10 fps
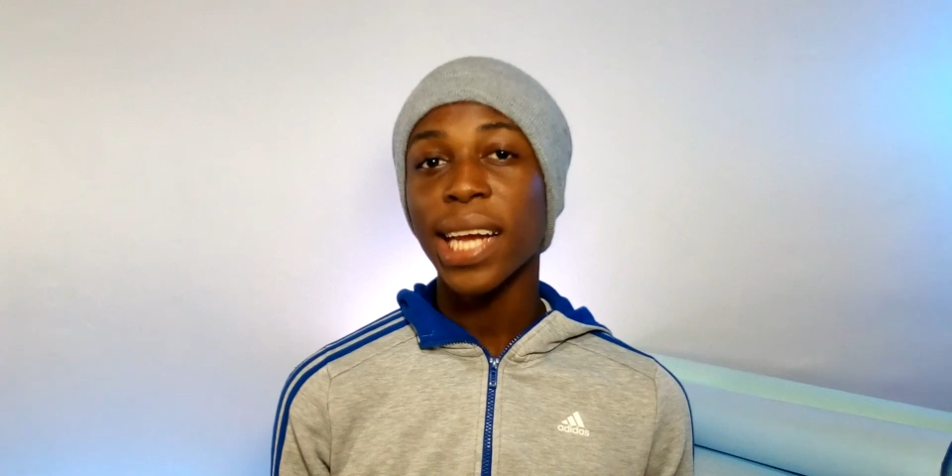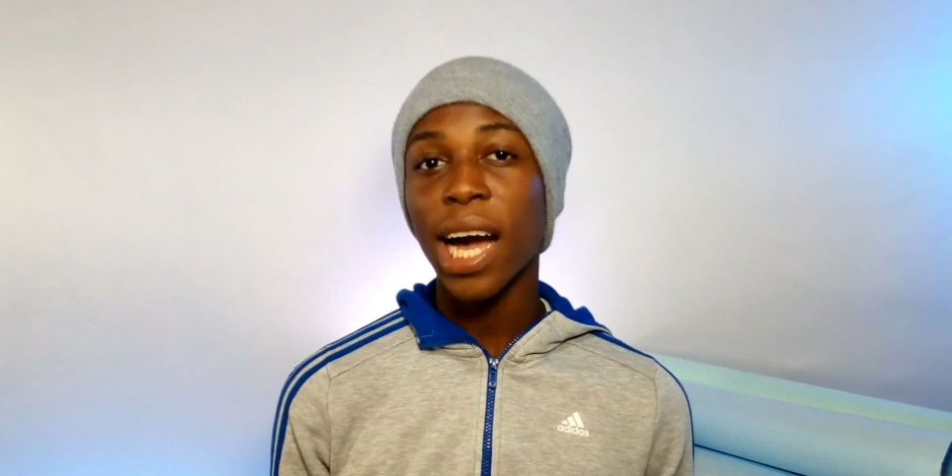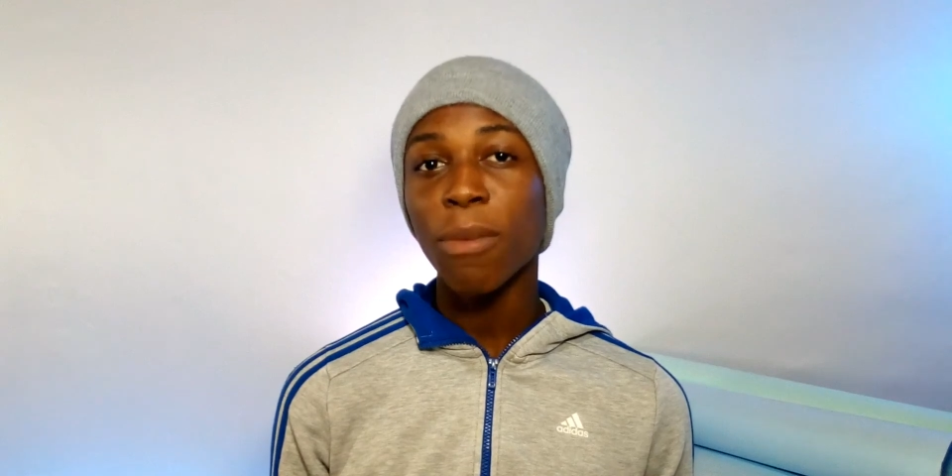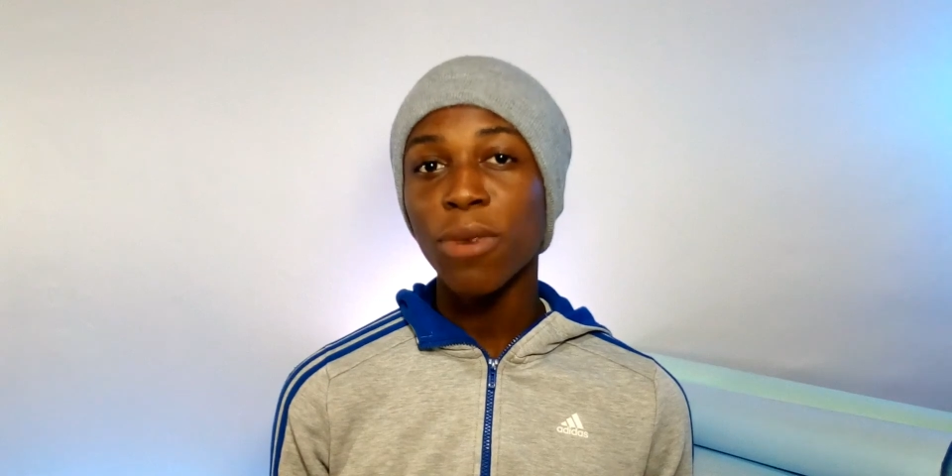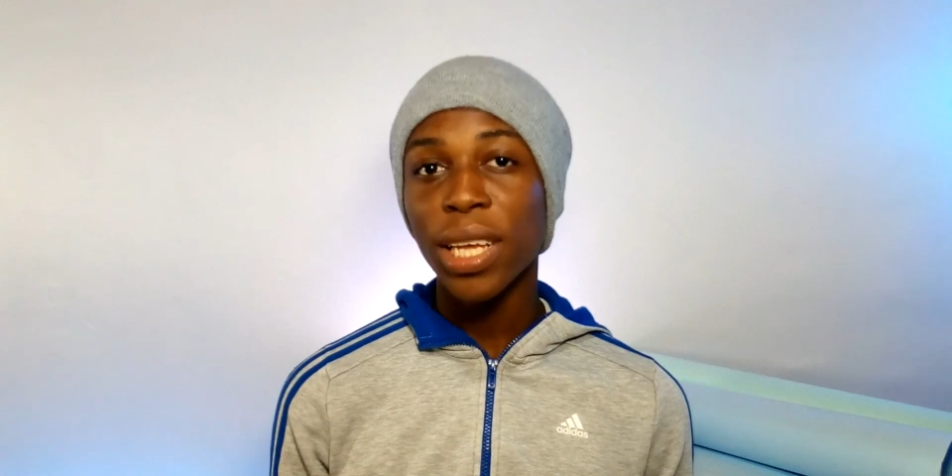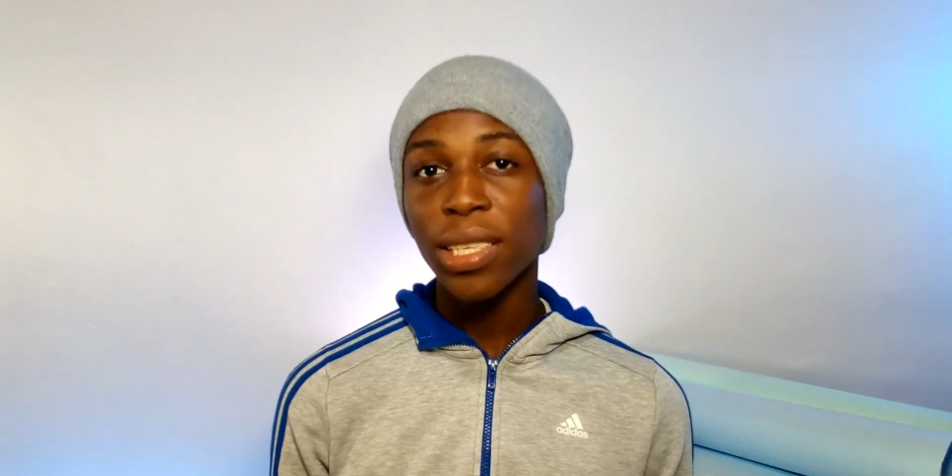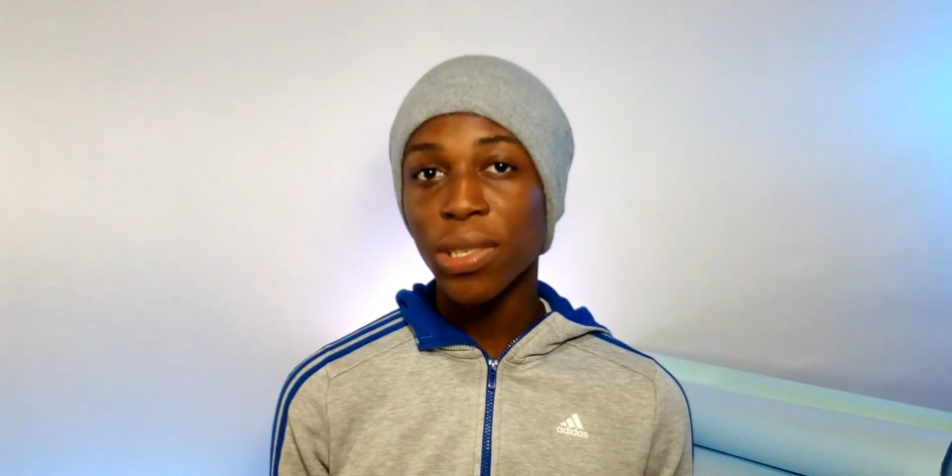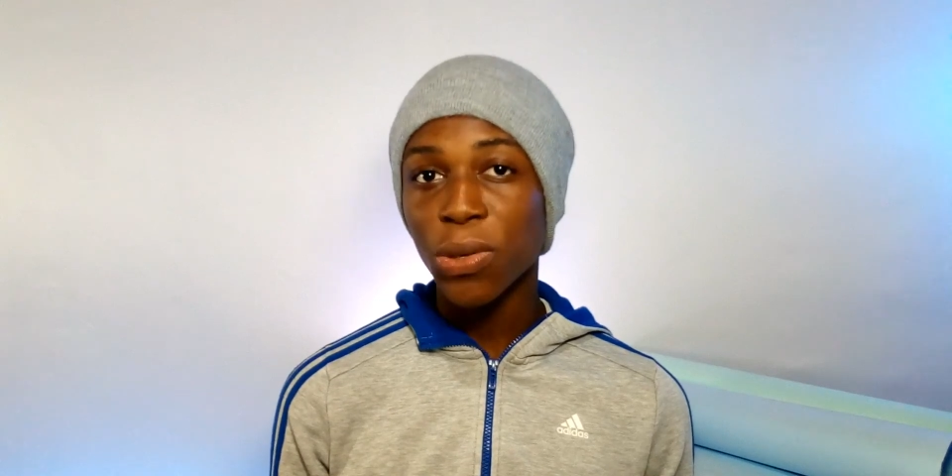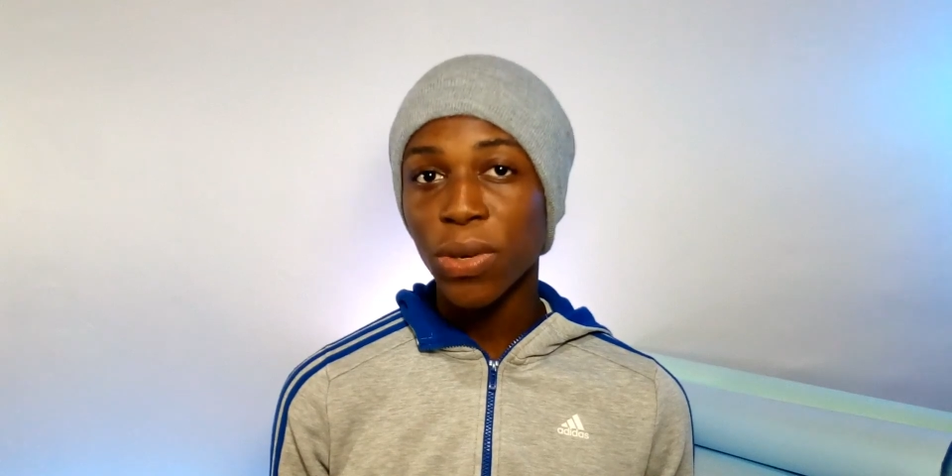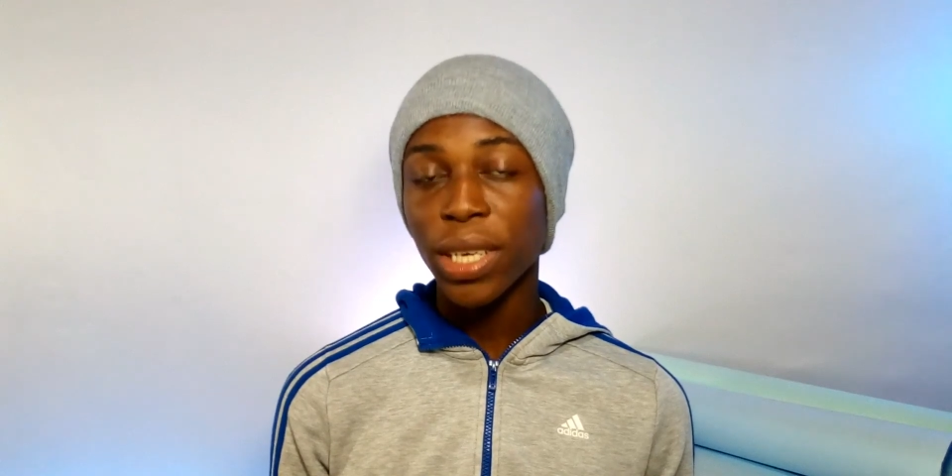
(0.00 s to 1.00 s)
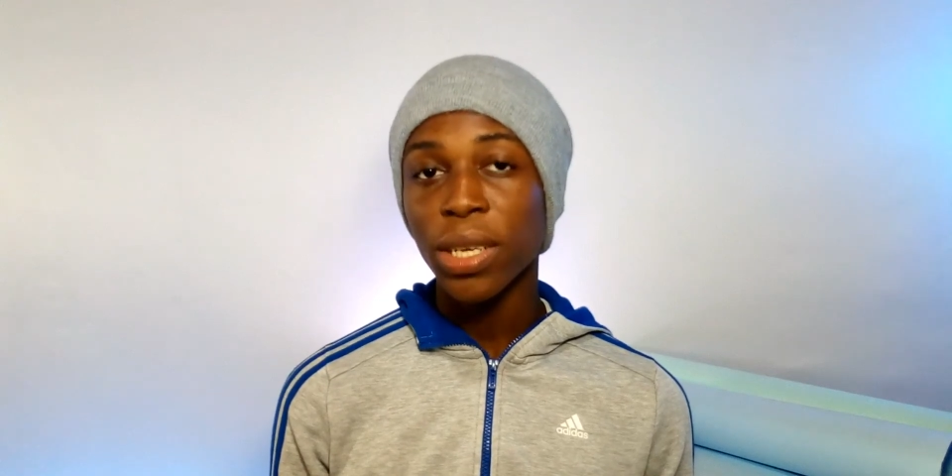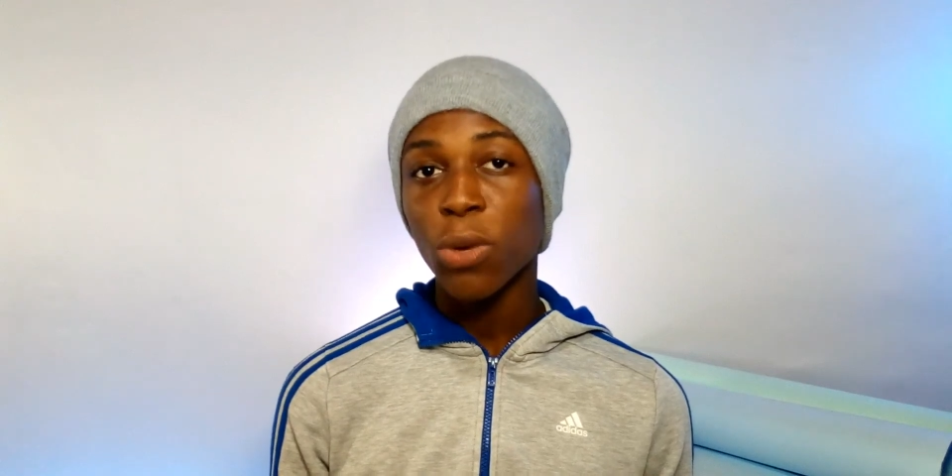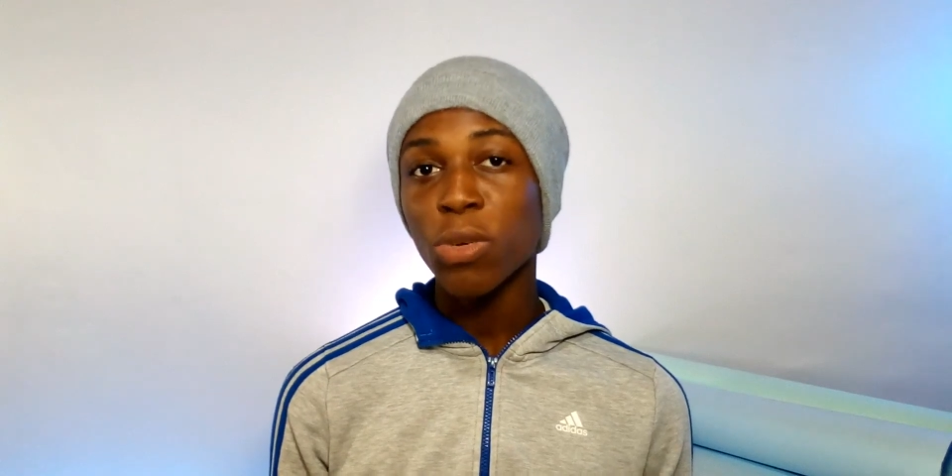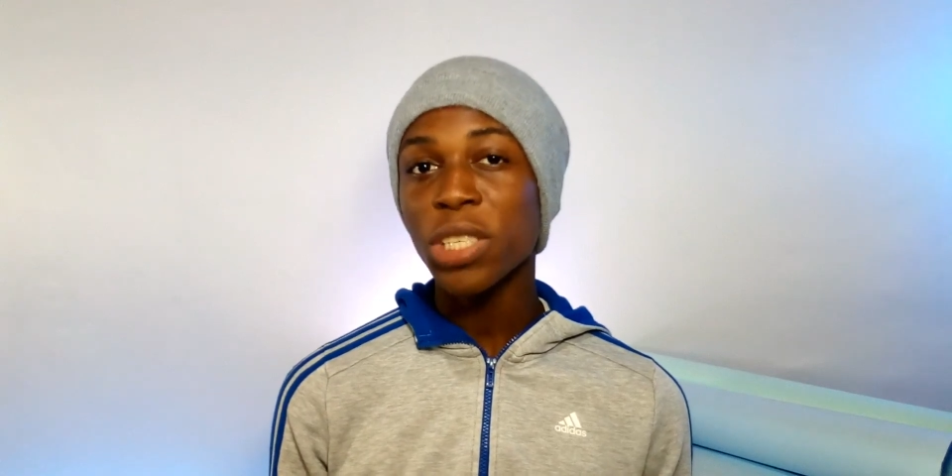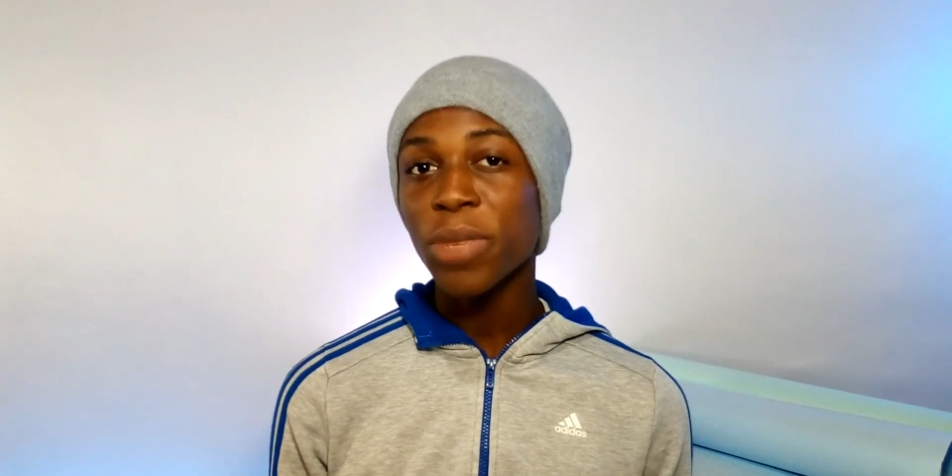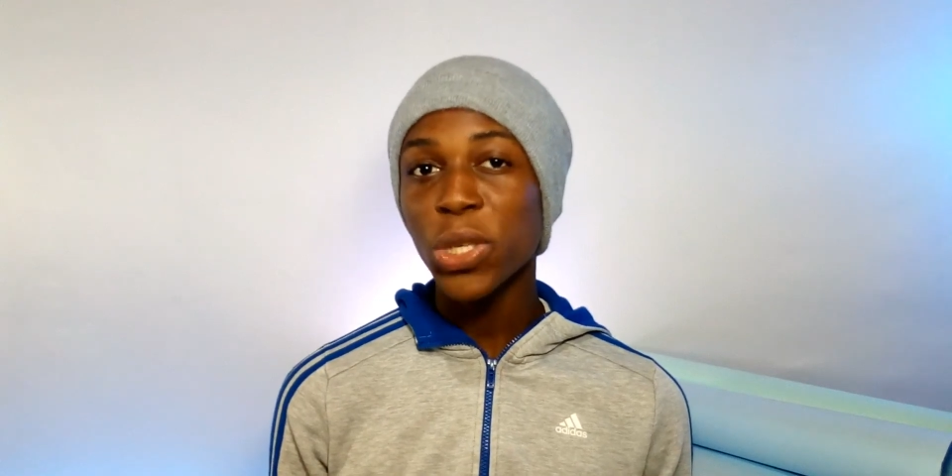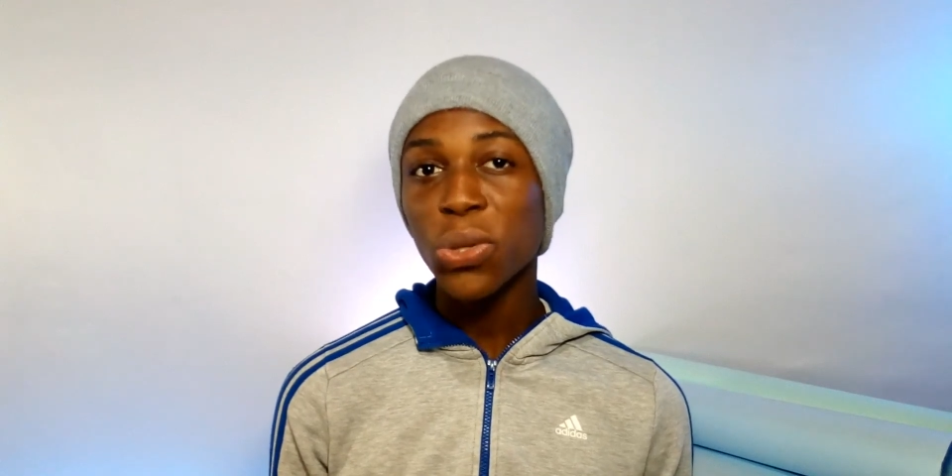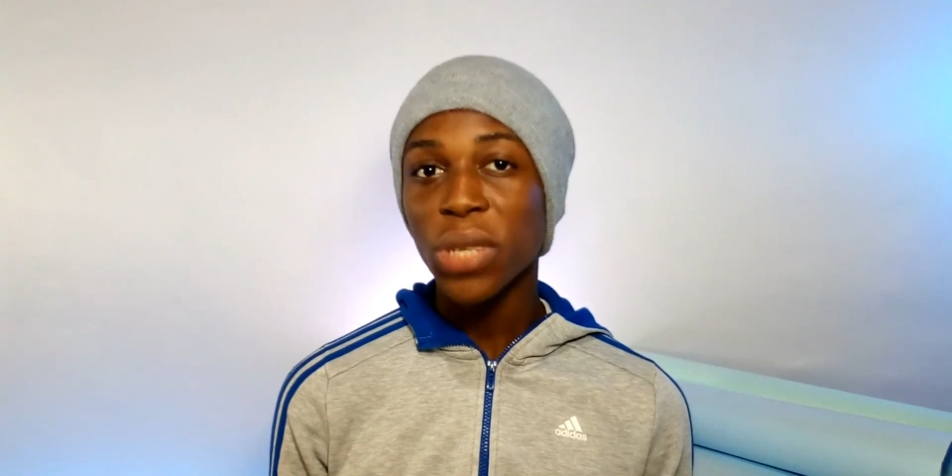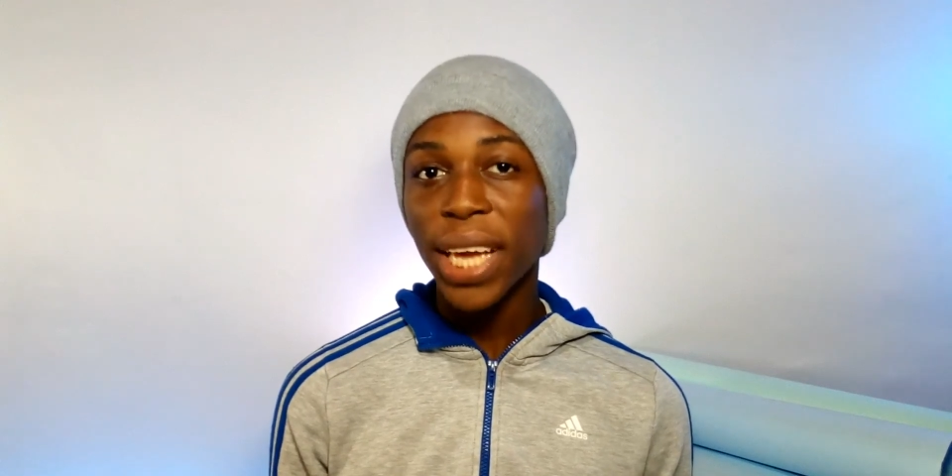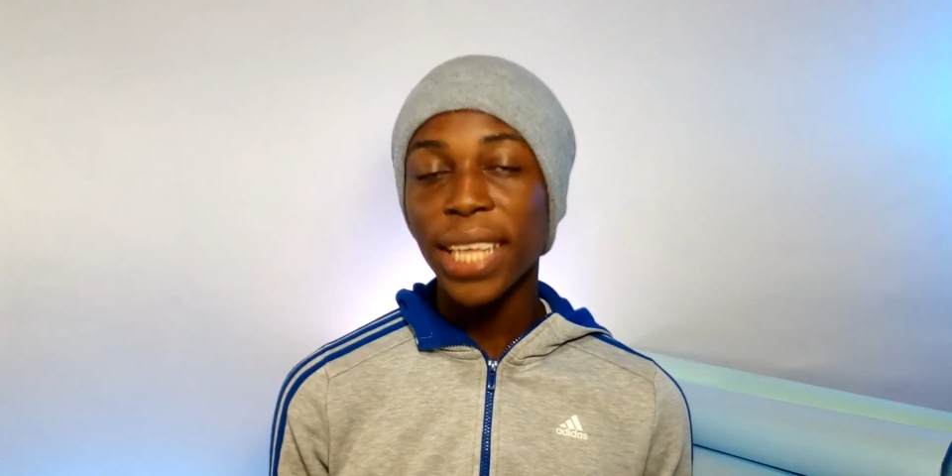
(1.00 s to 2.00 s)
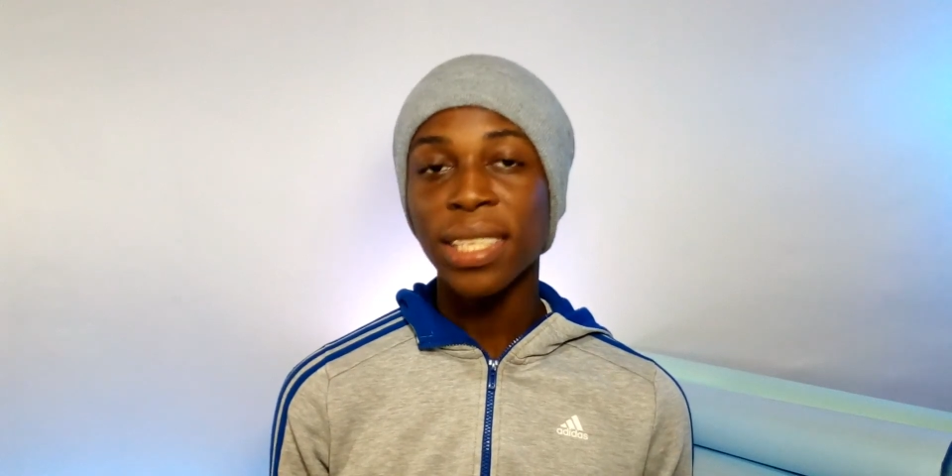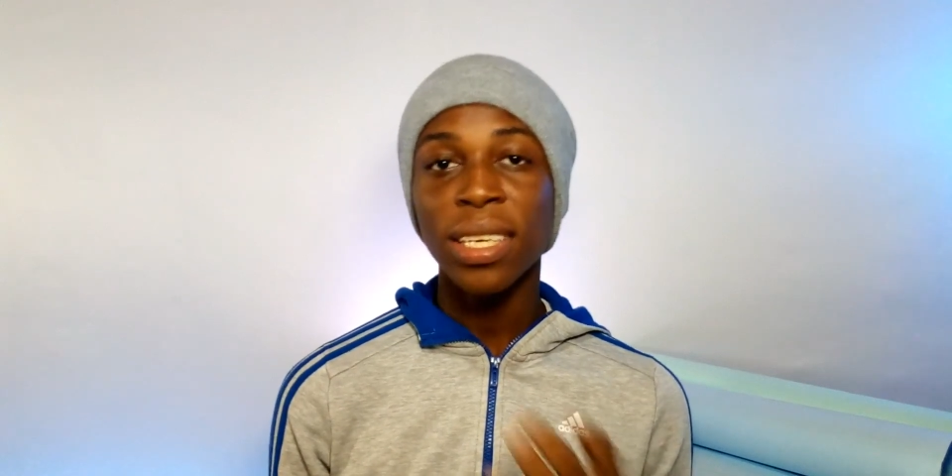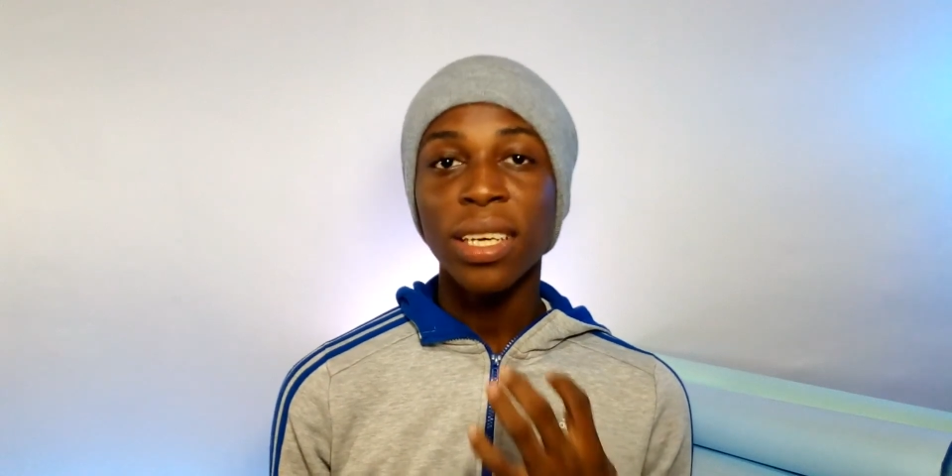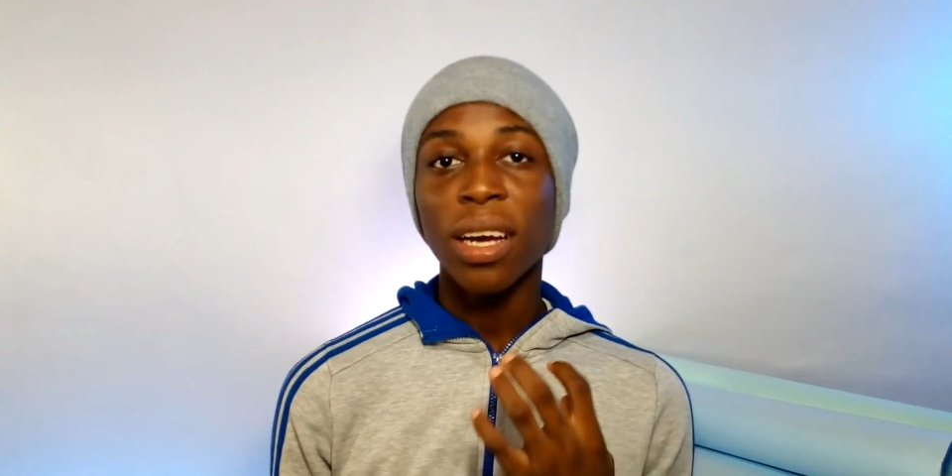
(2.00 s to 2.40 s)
AMOLED screen, which means you get